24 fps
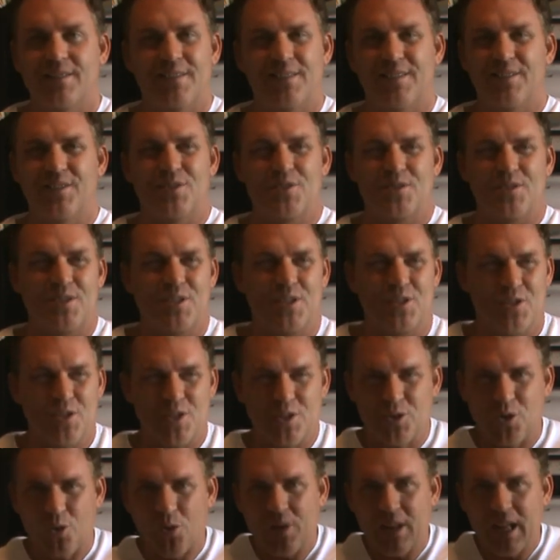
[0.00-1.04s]
This,
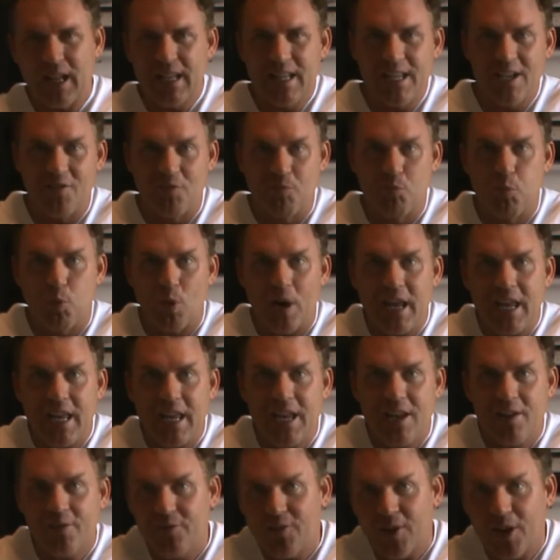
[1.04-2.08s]
this whole idea of
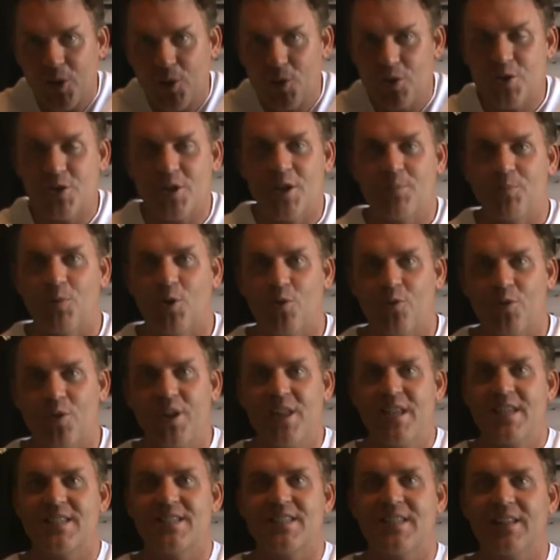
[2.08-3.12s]
breaking fellowship over
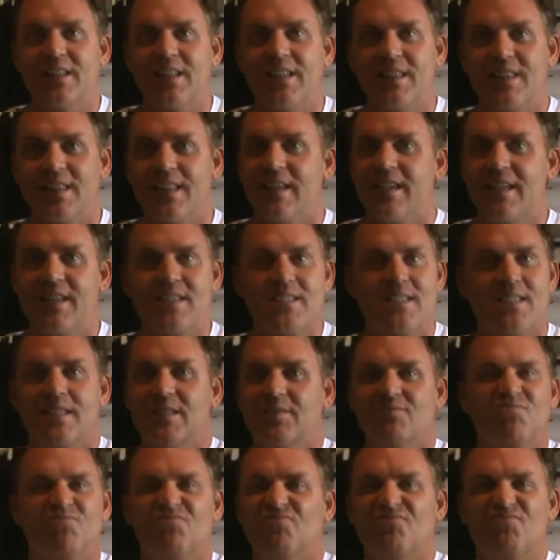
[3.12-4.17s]
these silly things,
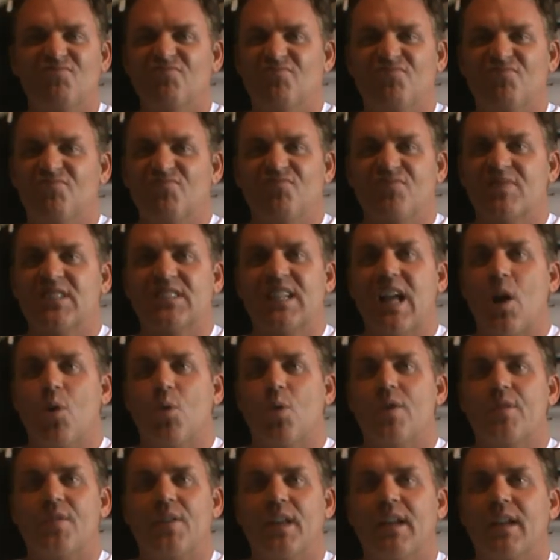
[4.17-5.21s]
it's not
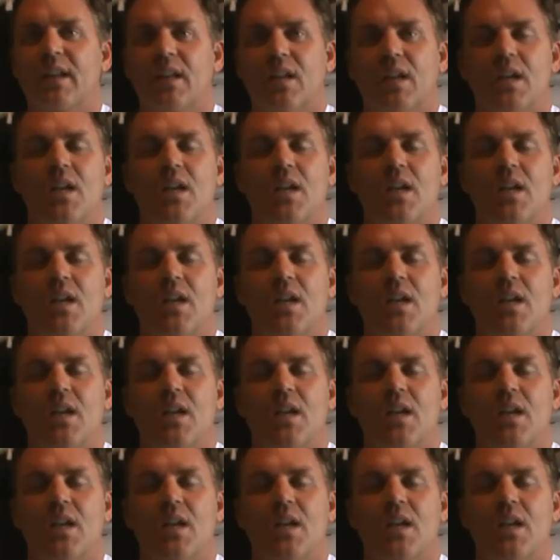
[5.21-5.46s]
worth it.